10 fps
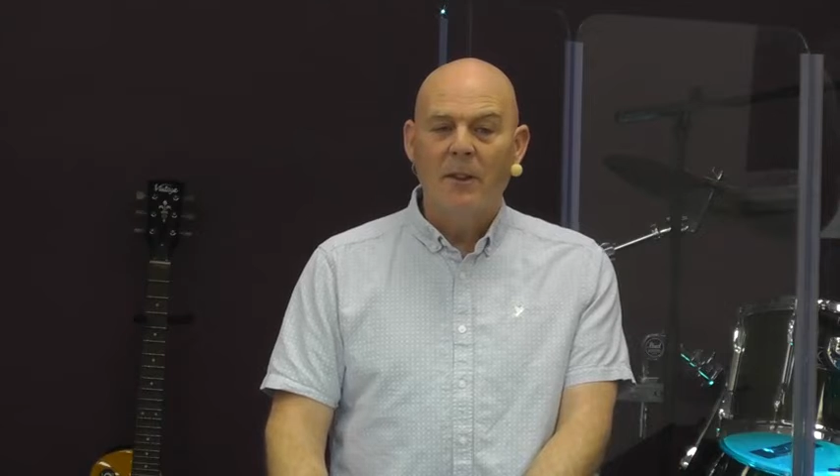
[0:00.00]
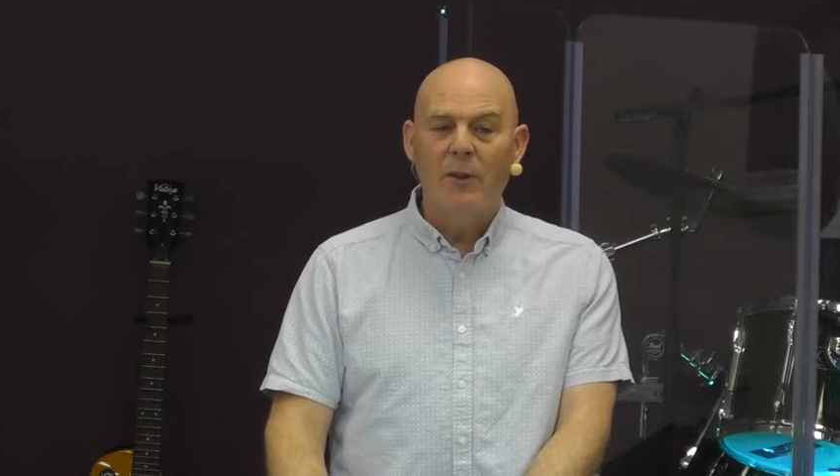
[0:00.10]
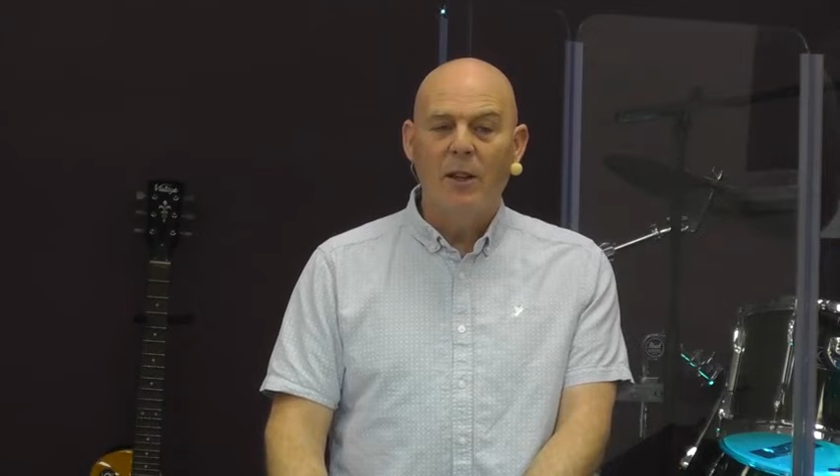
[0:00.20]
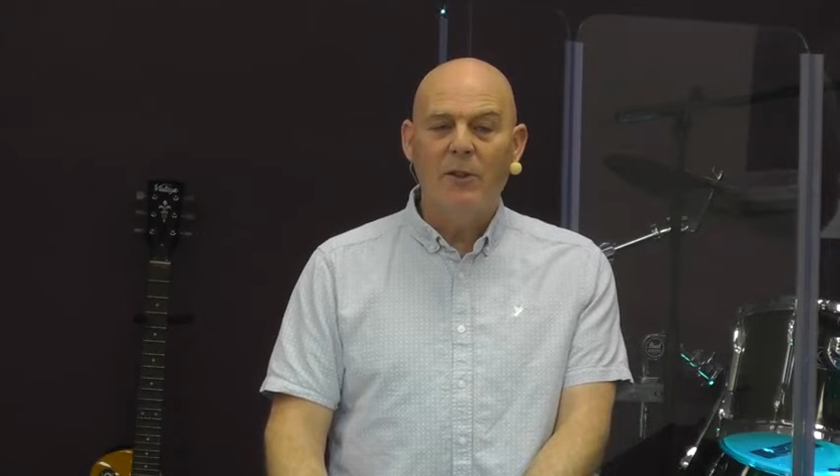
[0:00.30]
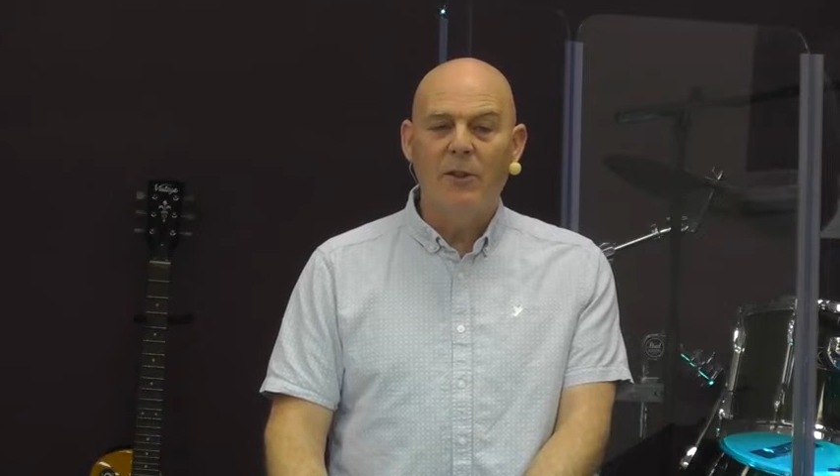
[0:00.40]

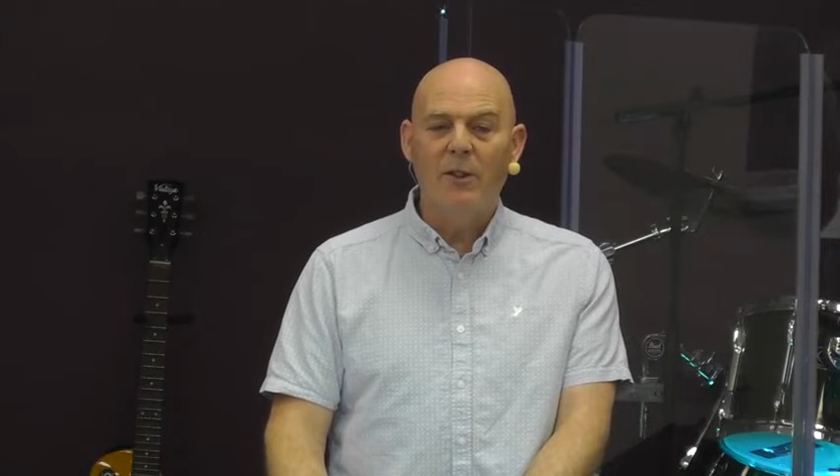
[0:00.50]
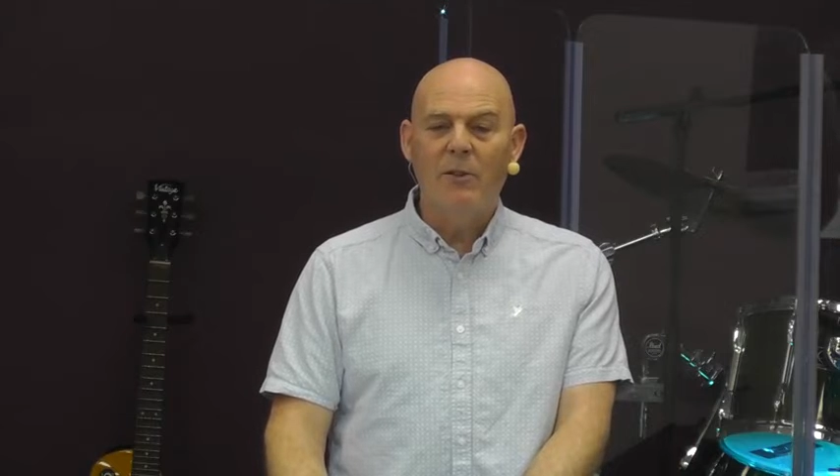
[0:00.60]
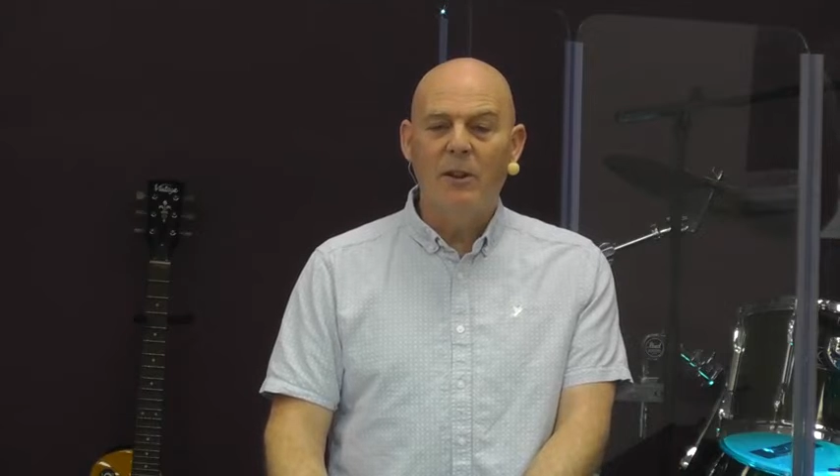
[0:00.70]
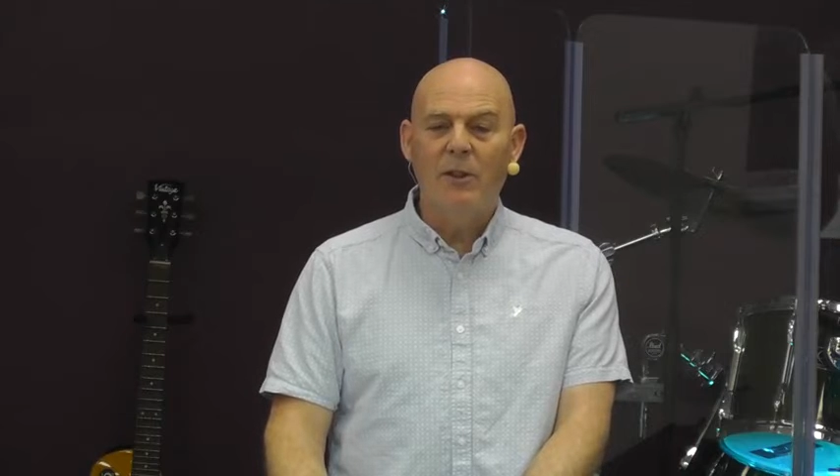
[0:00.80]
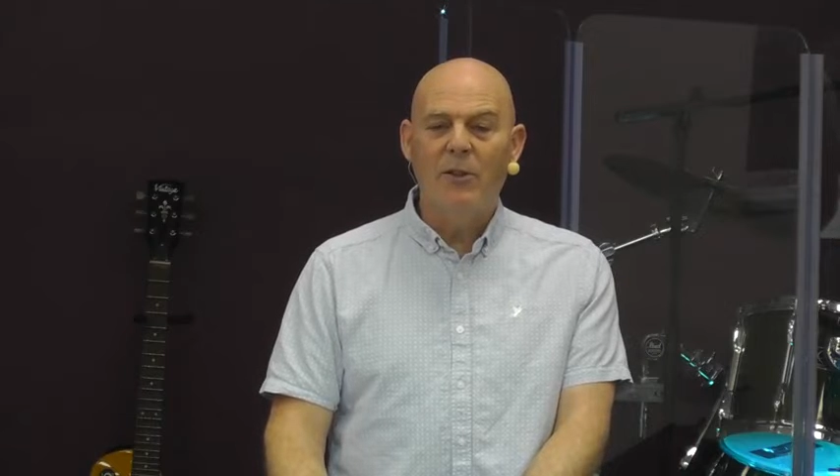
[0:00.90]
Unless you're a
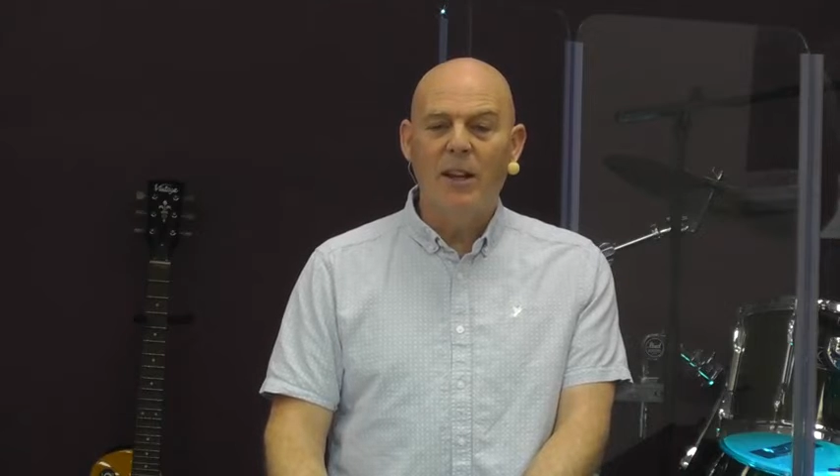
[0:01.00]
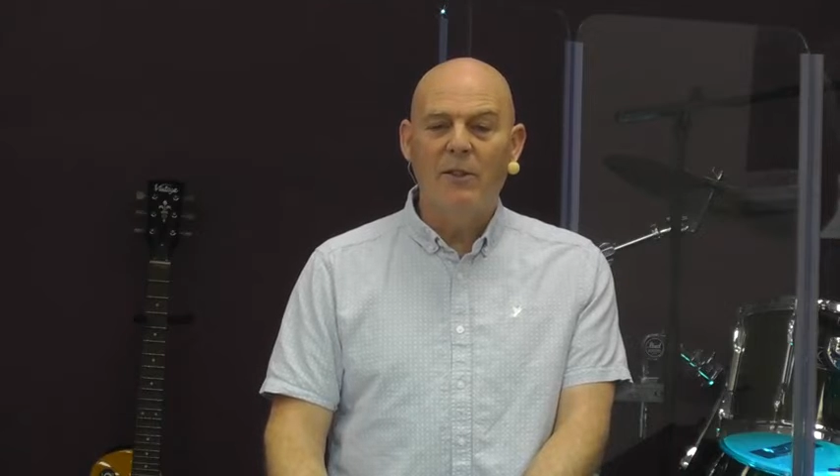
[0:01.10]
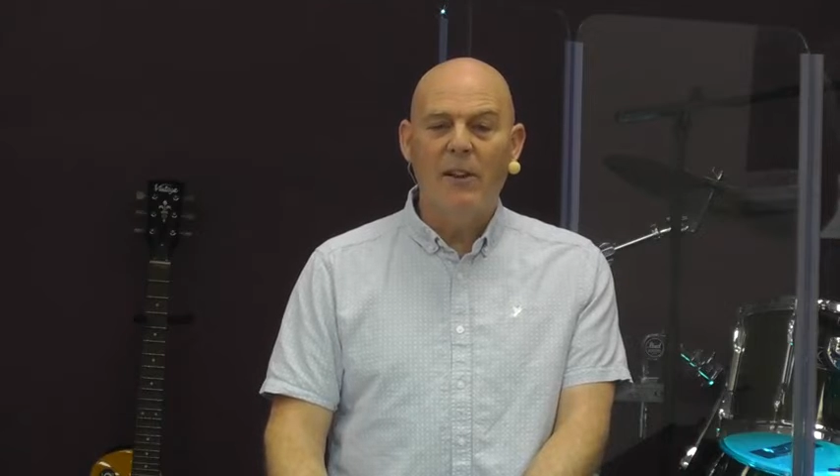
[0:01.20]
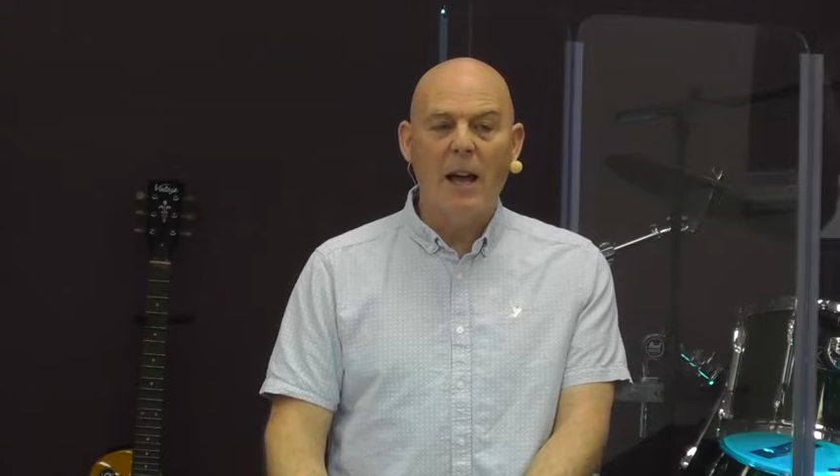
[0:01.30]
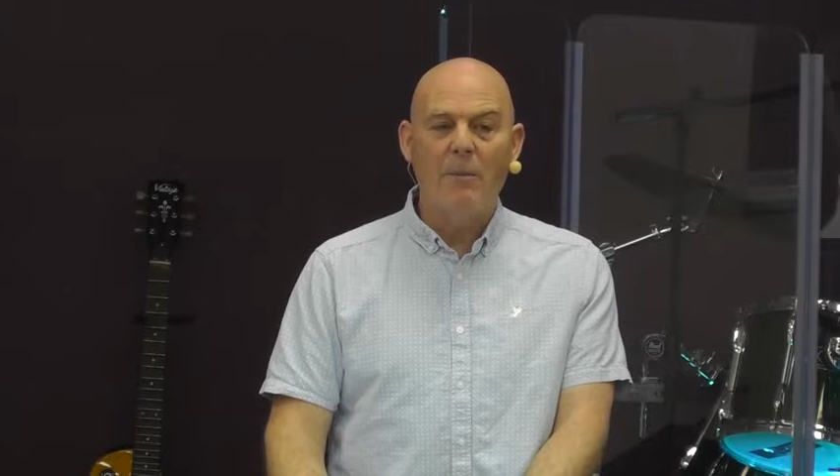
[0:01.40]
real
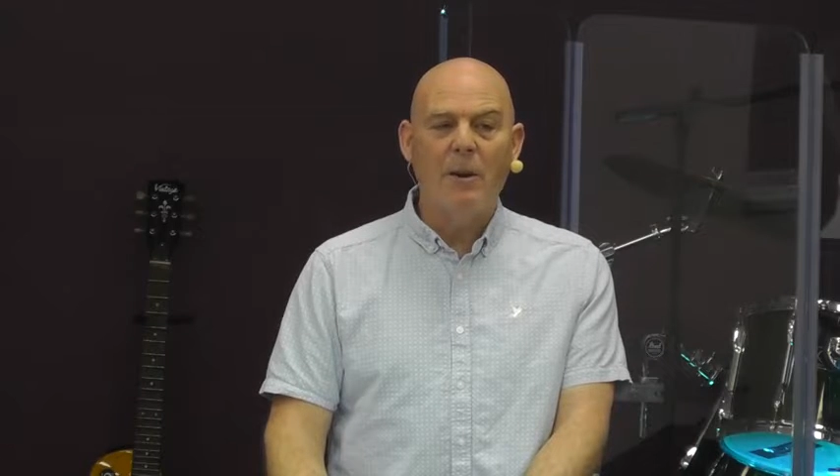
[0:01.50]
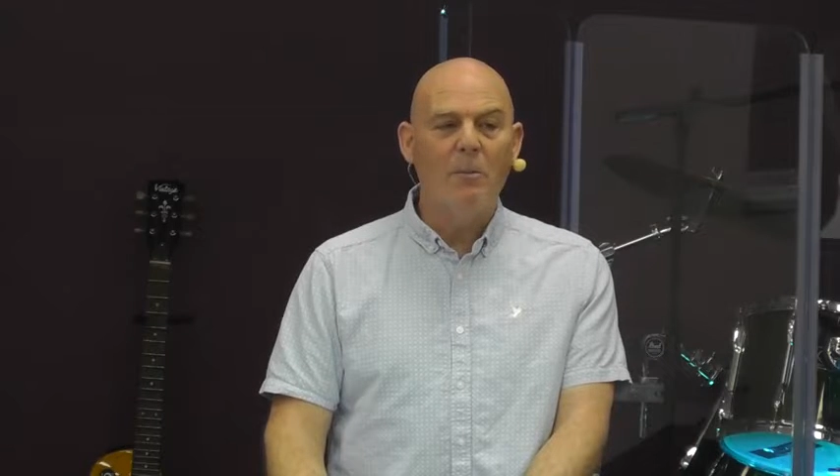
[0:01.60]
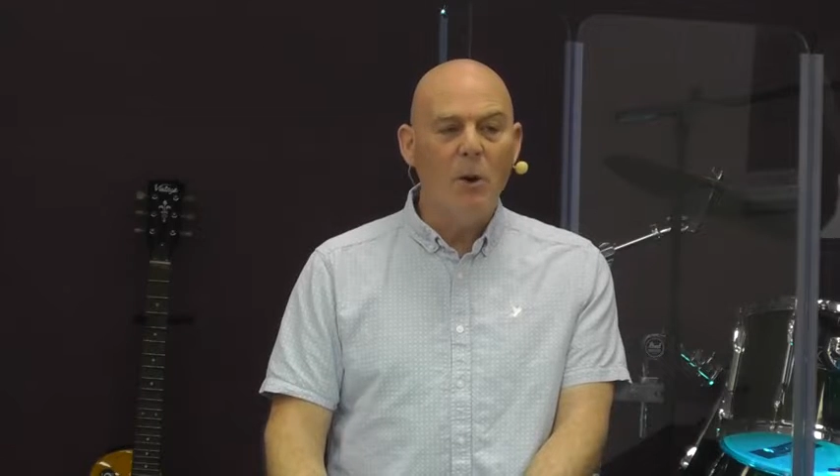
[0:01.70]
self-harmer,